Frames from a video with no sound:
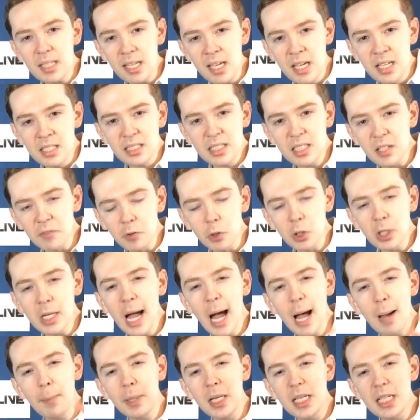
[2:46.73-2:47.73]
and several
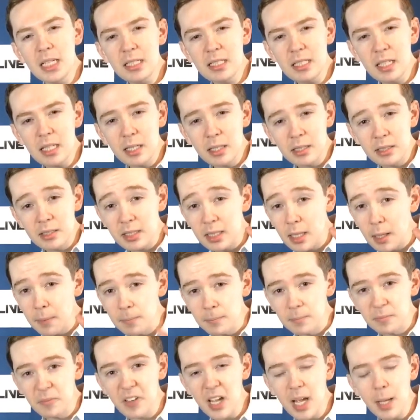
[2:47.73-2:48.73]
comedies and
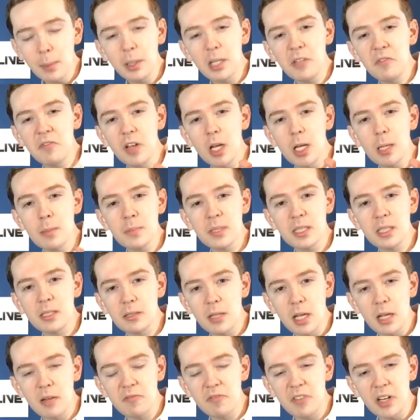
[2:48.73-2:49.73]
some family films
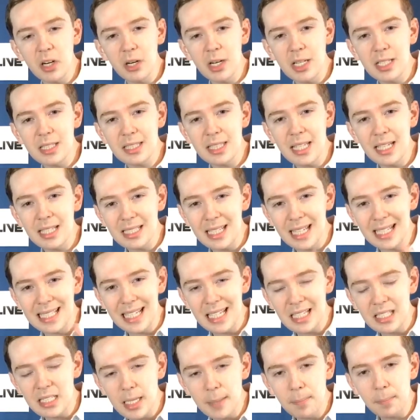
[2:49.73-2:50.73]
and various things on
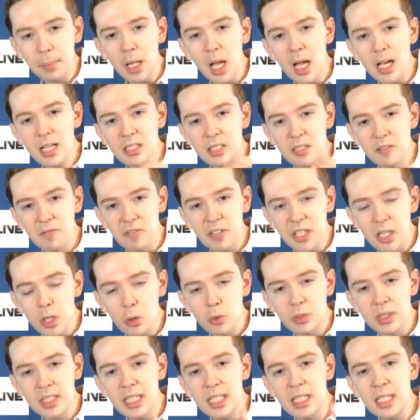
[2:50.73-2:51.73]
Disney Plus and
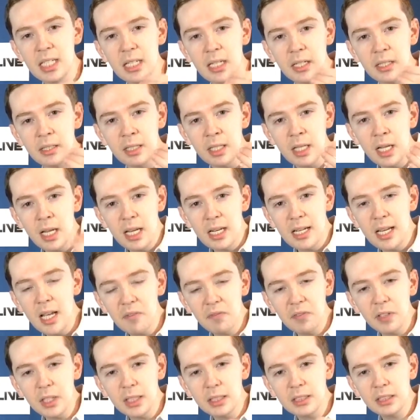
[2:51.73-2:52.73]
VOD and
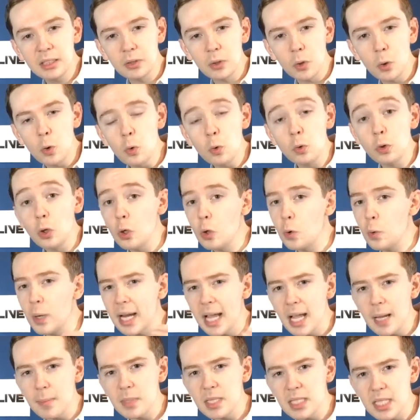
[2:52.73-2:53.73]
Netflix and Hulu
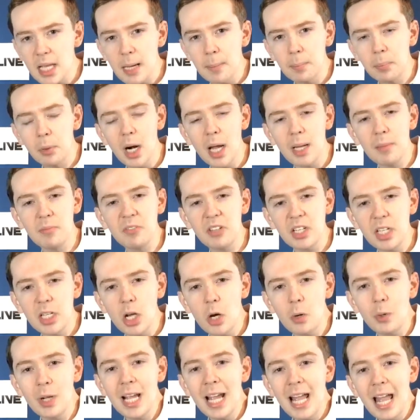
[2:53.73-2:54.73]
and Amazon Prime
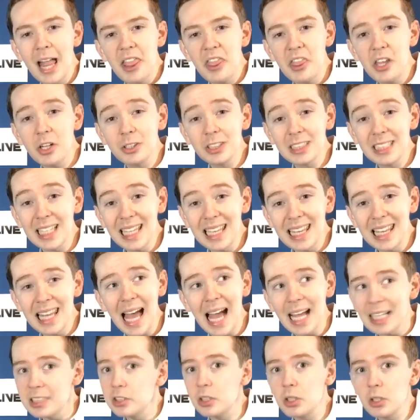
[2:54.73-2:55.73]
Video, there's a
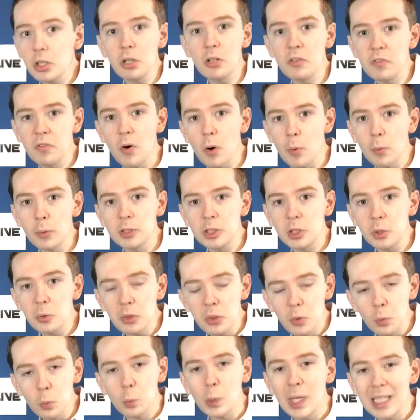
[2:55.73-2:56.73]
lot to look forward to
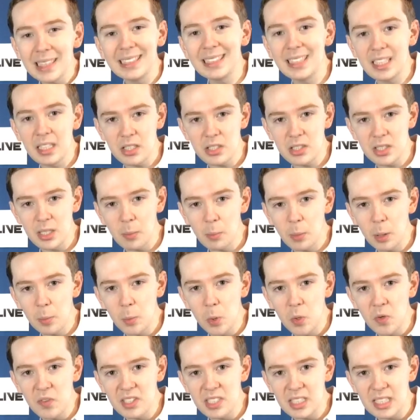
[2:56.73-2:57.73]
in the rest of the summer
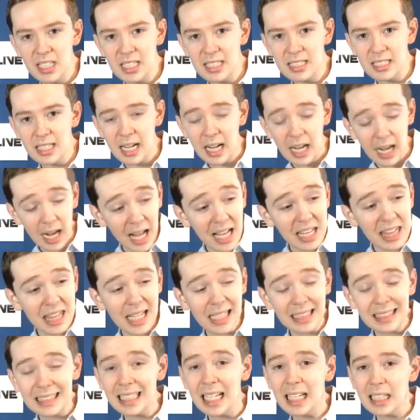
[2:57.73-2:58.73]
movie season. And I
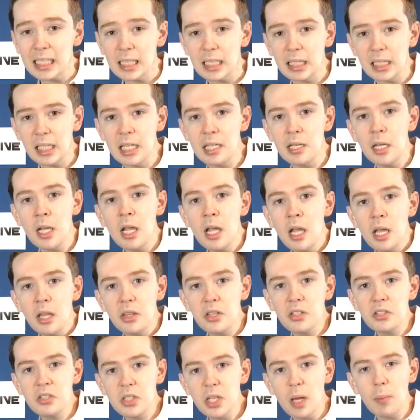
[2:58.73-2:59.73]
think technically
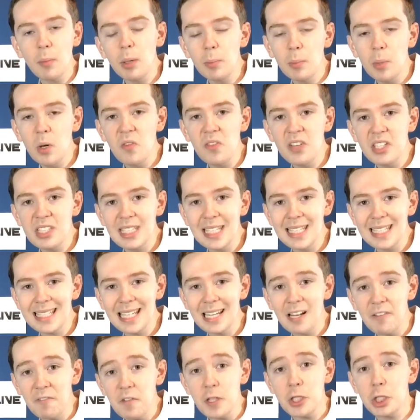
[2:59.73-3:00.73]
the summer movie
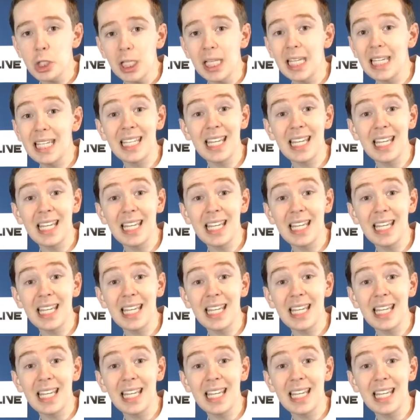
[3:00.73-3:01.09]
season officially